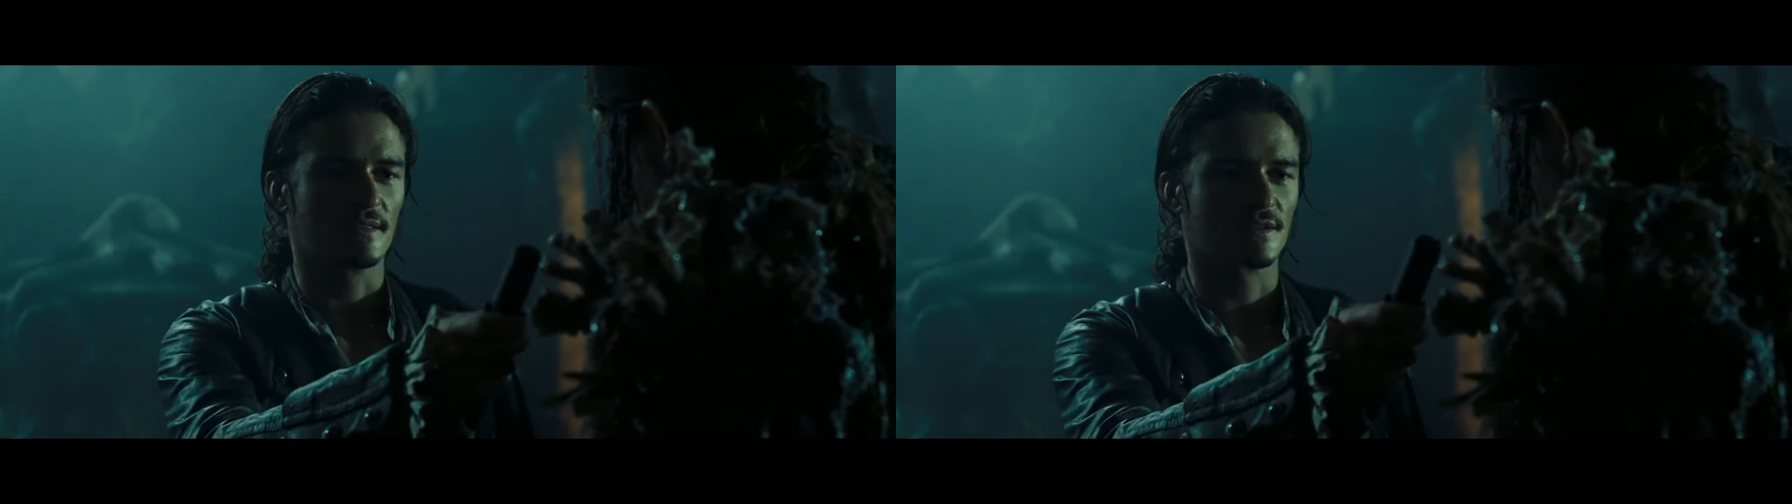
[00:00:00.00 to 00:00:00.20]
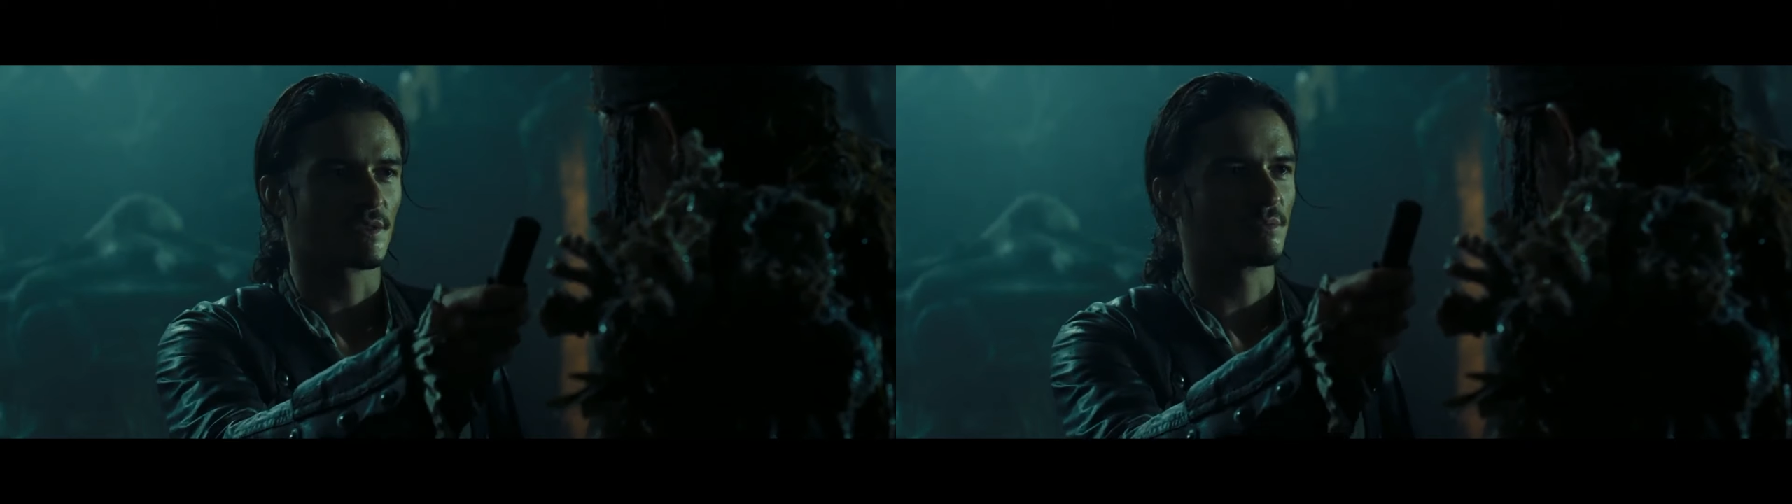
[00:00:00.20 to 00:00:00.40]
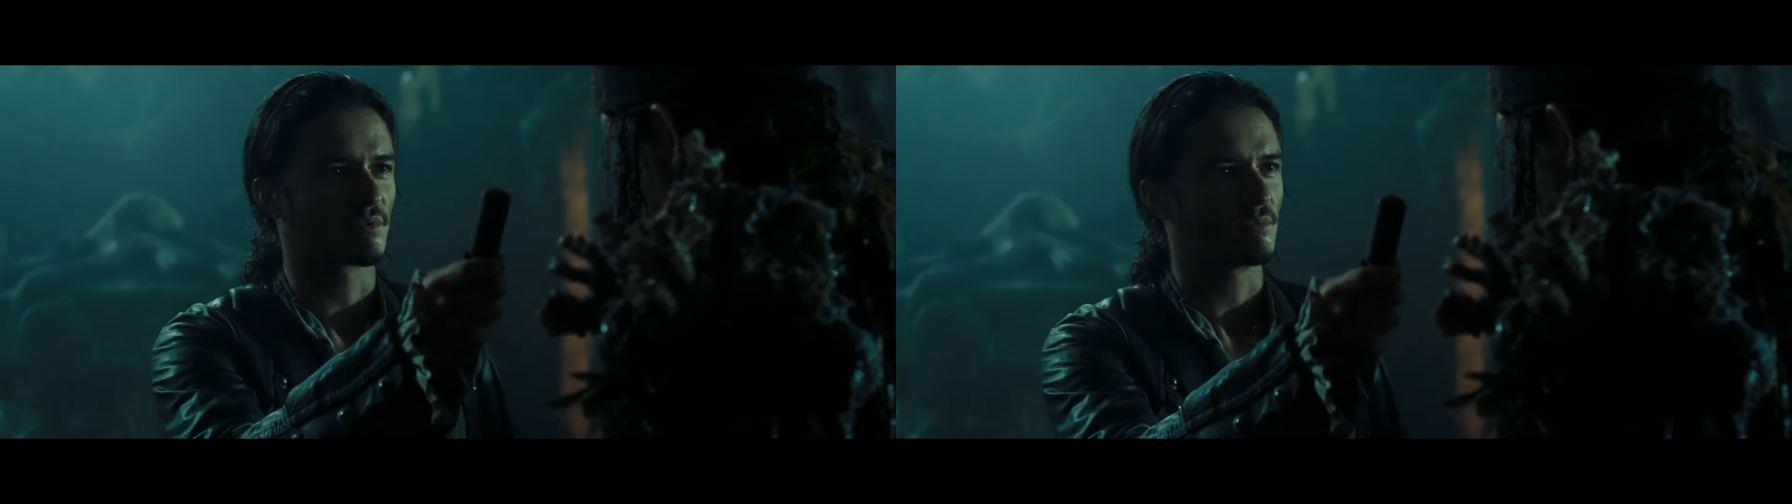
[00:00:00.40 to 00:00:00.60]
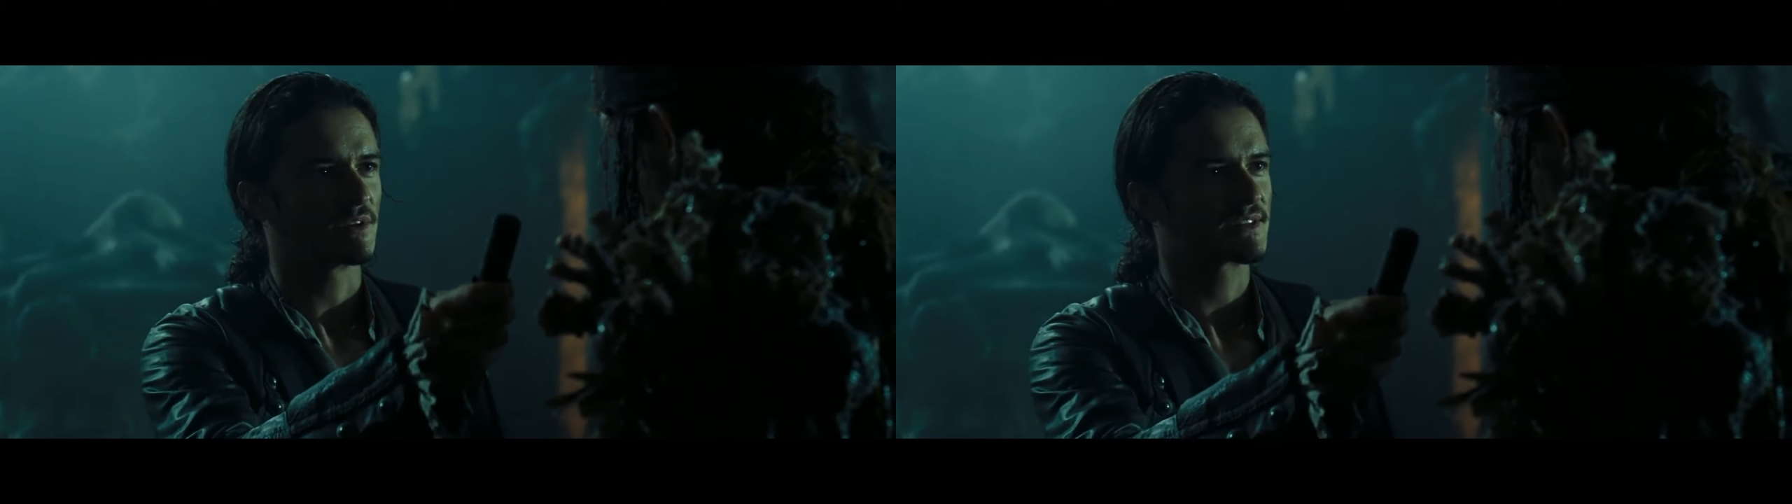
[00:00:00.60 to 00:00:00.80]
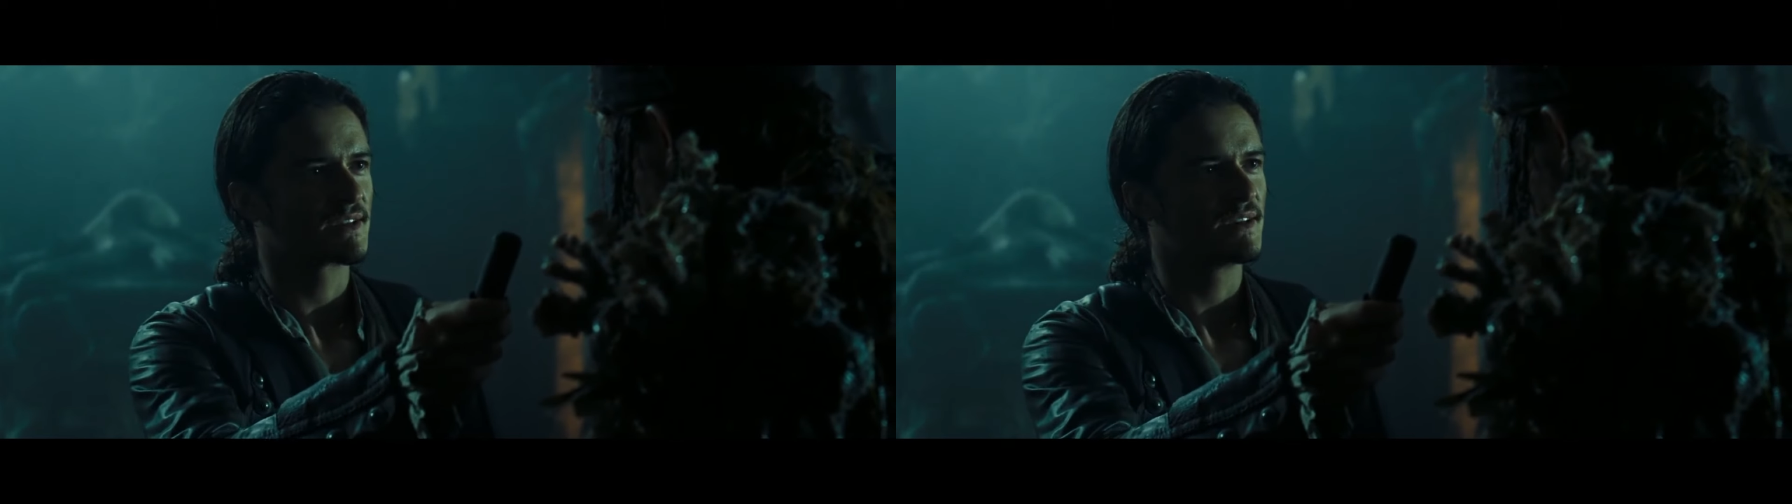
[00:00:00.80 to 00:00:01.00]
Will over here was
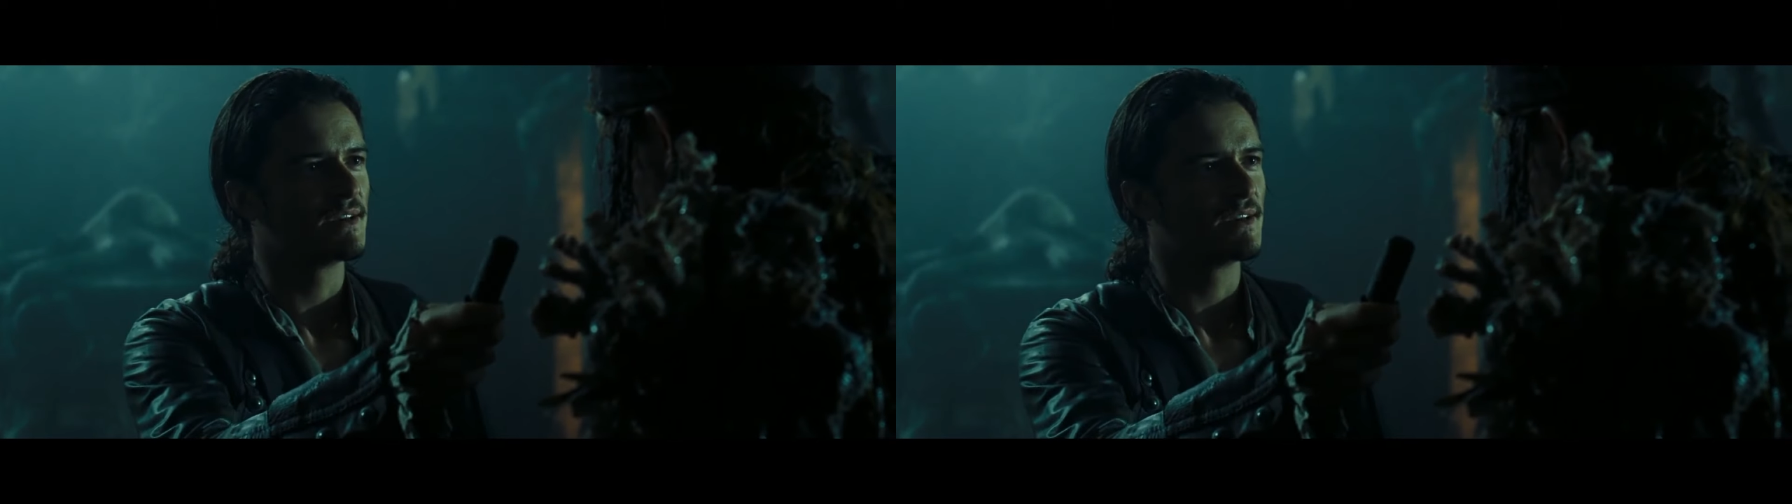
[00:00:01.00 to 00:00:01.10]
the only